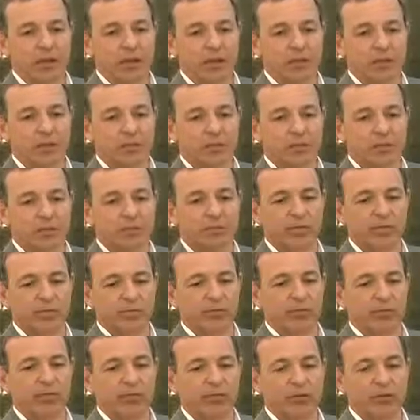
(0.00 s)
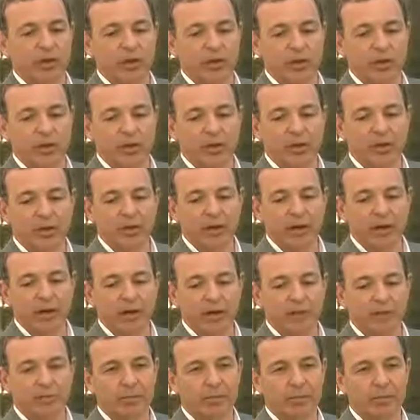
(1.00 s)
And we felt strongly
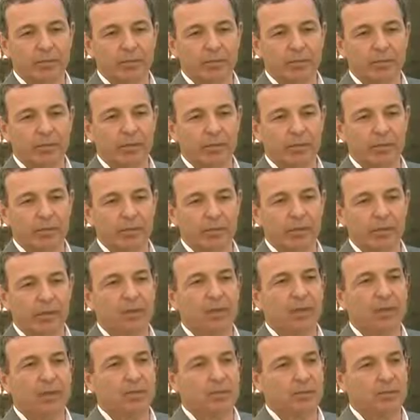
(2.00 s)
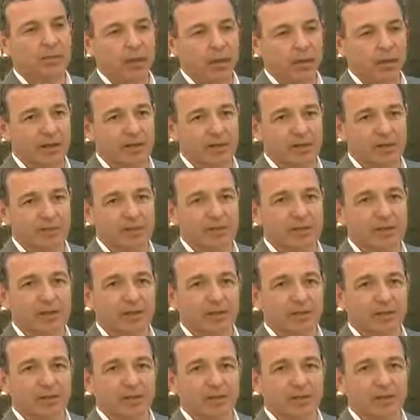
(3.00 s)
about being in that space,
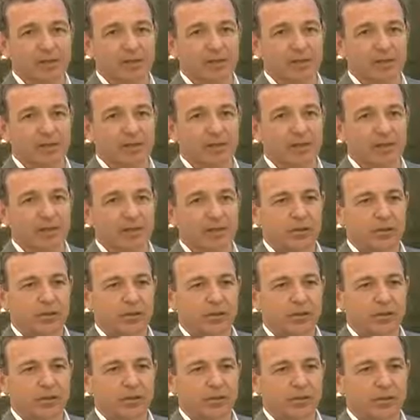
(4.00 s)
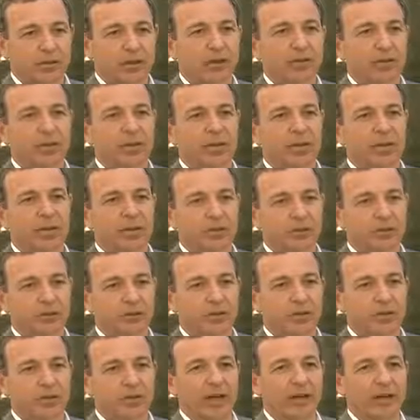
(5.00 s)
which has now grown well beyond
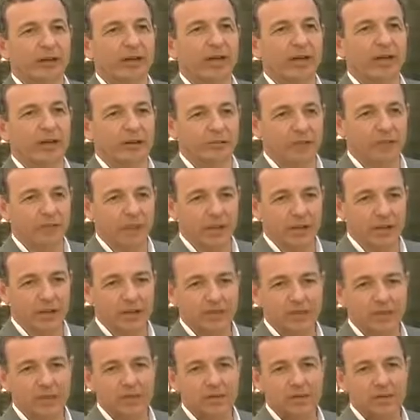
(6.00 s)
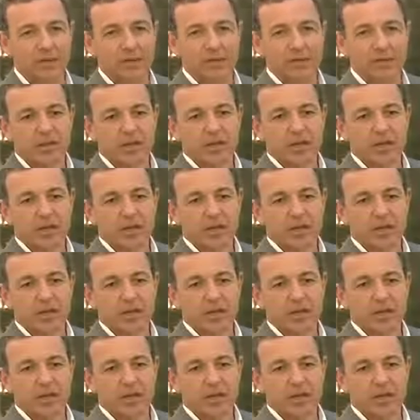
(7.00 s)
just dot com sites